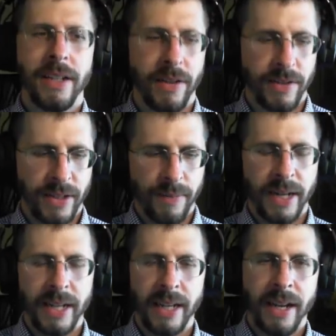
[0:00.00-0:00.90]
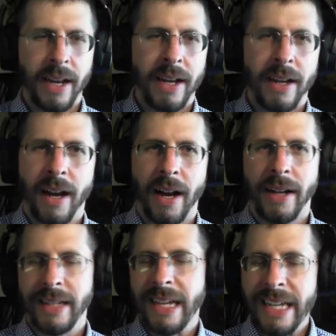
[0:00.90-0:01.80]
somebody
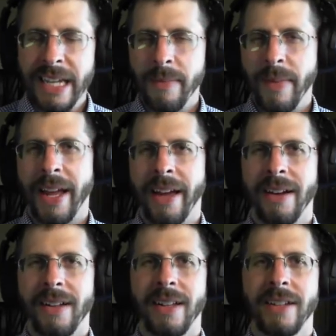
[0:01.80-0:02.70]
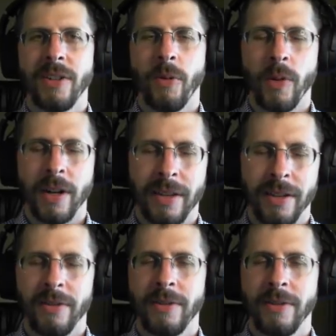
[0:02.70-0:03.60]
to email to work
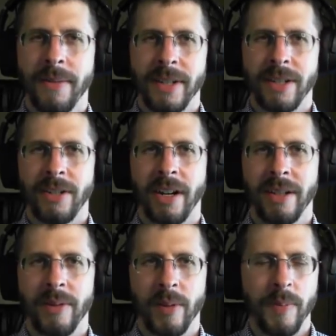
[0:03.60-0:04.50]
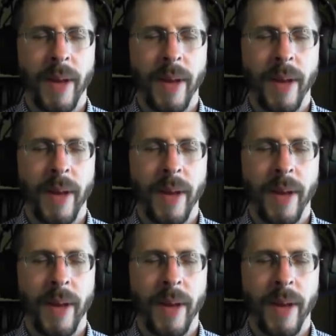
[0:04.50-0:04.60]
through something they're struggling with,